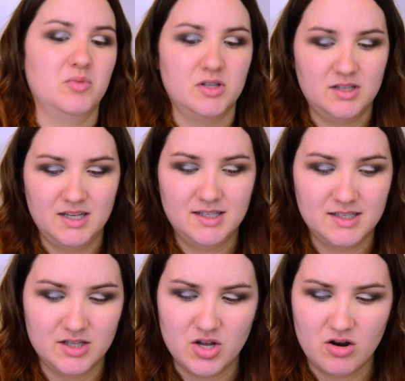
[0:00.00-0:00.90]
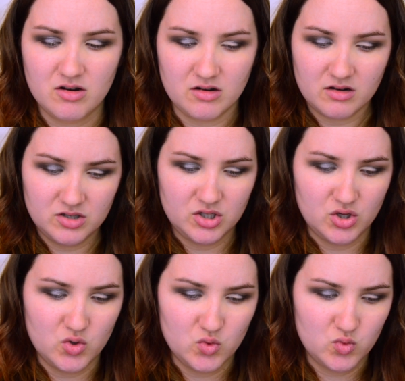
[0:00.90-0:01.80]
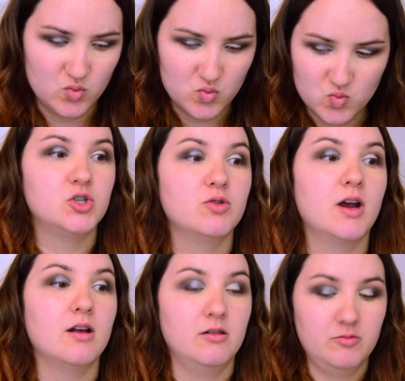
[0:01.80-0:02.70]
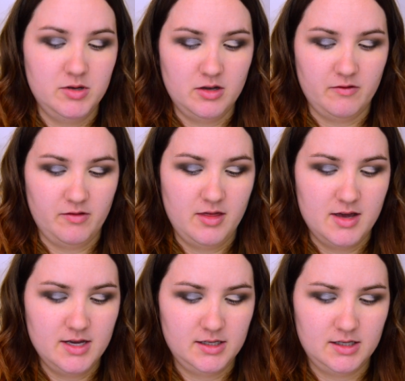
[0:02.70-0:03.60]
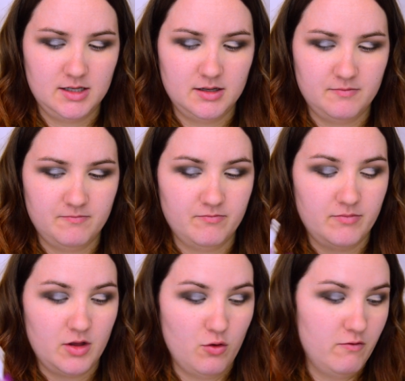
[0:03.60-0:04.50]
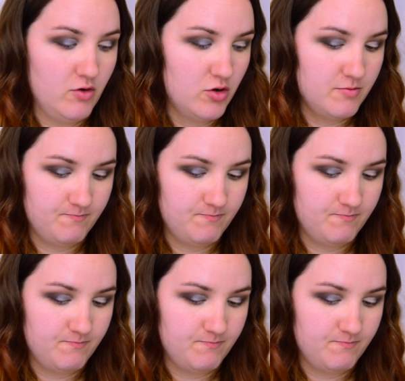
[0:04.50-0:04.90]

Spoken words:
but it's dark, so try a little bit of this over.